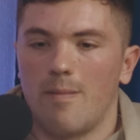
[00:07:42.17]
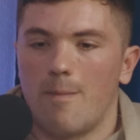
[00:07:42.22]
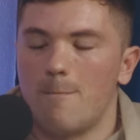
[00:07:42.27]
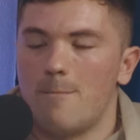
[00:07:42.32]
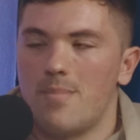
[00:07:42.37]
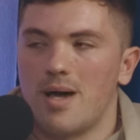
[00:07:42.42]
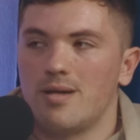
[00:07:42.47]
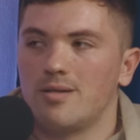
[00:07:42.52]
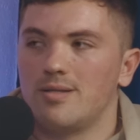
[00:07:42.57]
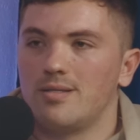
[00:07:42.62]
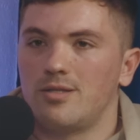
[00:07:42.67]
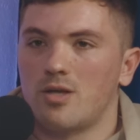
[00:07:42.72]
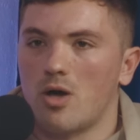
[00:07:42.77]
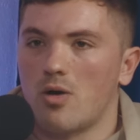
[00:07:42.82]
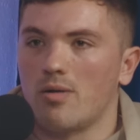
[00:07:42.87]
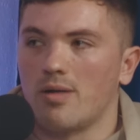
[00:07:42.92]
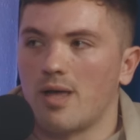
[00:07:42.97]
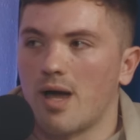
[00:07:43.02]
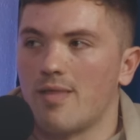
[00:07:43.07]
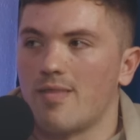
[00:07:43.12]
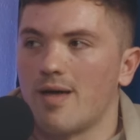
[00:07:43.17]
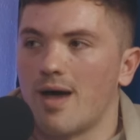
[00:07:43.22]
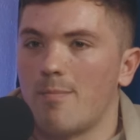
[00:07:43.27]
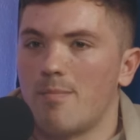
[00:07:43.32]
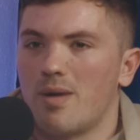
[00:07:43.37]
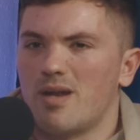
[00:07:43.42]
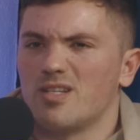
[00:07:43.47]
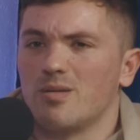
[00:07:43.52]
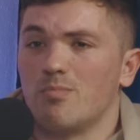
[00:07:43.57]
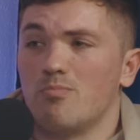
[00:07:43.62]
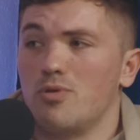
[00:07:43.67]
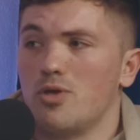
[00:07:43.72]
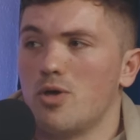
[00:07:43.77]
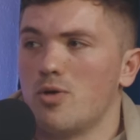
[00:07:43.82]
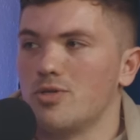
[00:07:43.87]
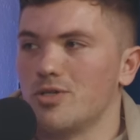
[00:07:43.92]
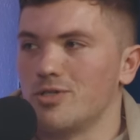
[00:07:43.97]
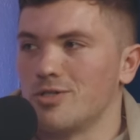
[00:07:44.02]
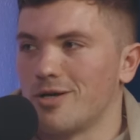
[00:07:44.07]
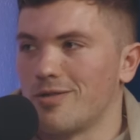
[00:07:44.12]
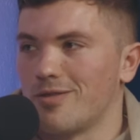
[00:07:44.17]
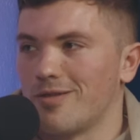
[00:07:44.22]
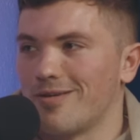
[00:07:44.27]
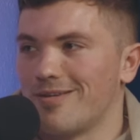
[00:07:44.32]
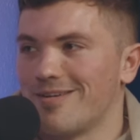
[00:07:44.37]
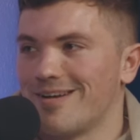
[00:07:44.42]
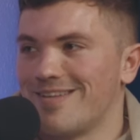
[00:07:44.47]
Men don't get that. Men just abuse each other.